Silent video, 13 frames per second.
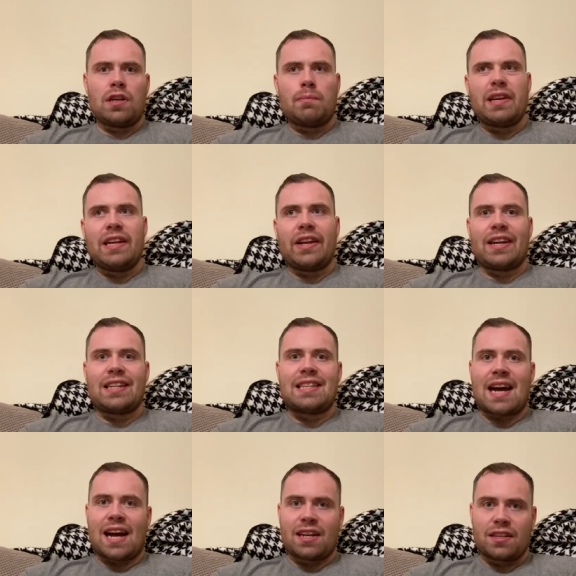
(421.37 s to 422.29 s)
to be like
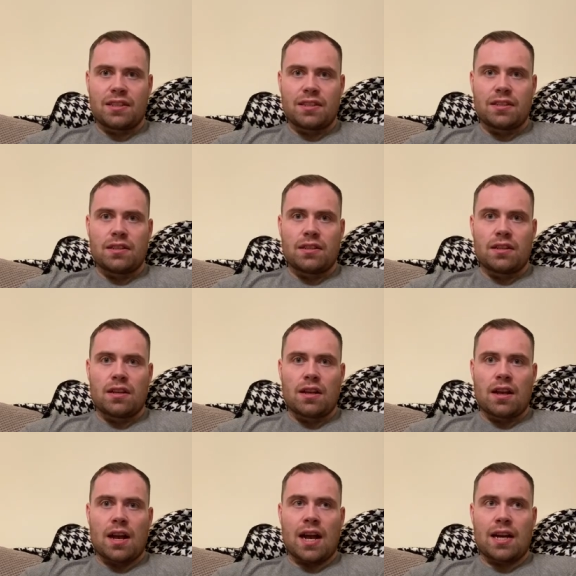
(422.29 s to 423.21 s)
that,
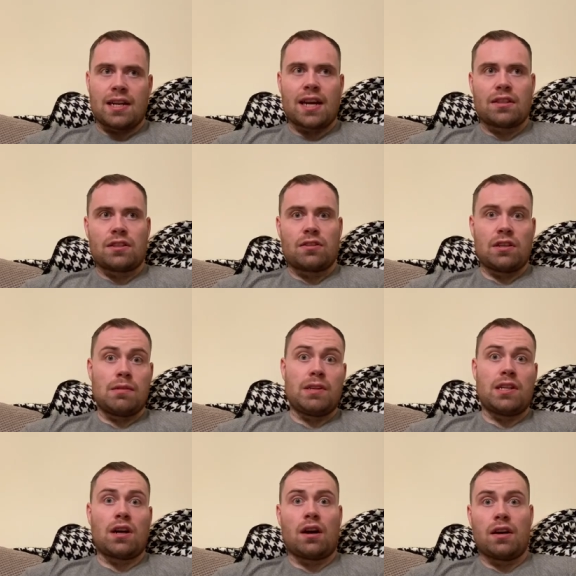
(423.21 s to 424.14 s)
and that's going to be
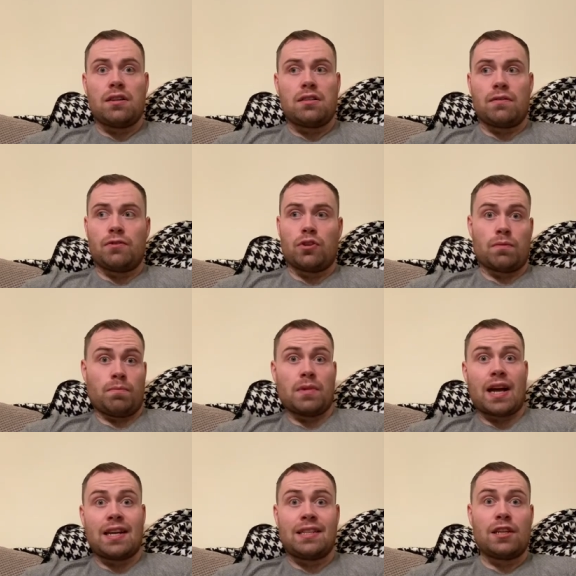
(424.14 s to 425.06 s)
the height of your
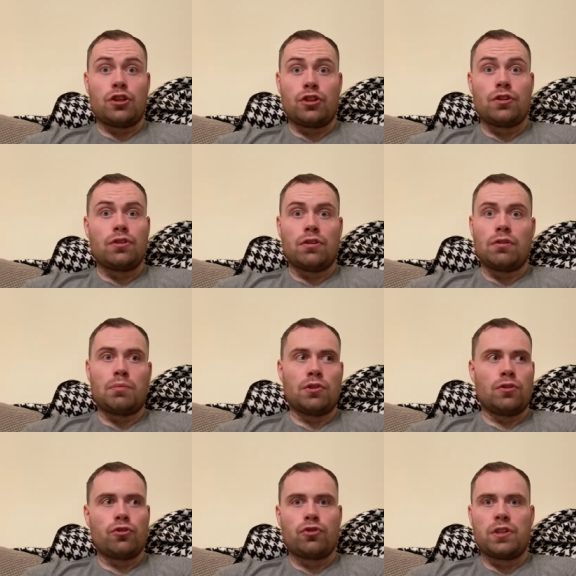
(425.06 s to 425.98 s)
addition to a
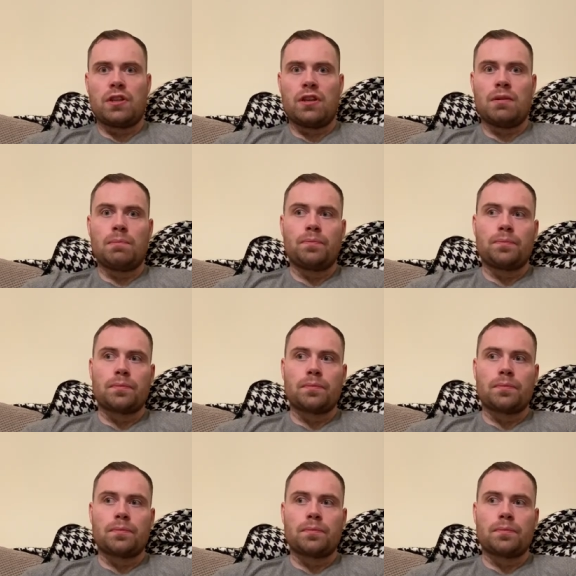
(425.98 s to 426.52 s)
punditry team,